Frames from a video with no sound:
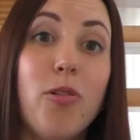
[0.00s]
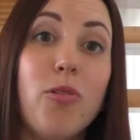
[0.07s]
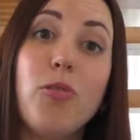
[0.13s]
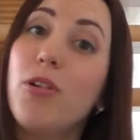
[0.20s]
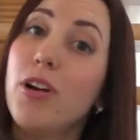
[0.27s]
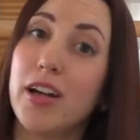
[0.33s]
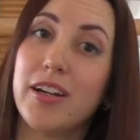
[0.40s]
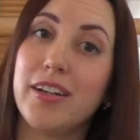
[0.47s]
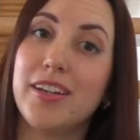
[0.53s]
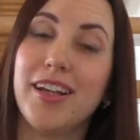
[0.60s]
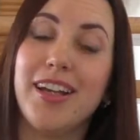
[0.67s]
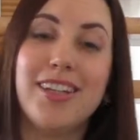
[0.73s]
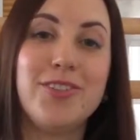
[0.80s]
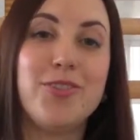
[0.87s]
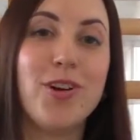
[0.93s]
Or
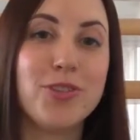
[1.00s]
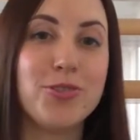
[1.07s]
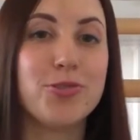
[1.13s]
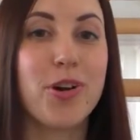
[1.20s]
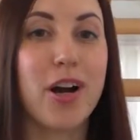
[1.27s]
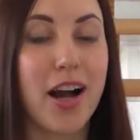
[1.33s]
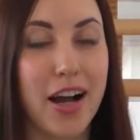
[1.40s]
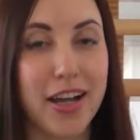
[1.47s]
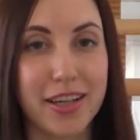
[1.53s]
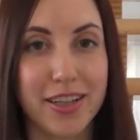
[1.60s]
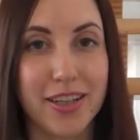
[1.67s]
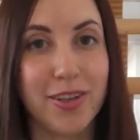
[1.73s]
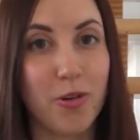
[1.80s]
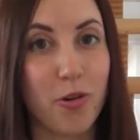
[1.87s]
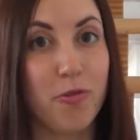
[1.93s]
not to hire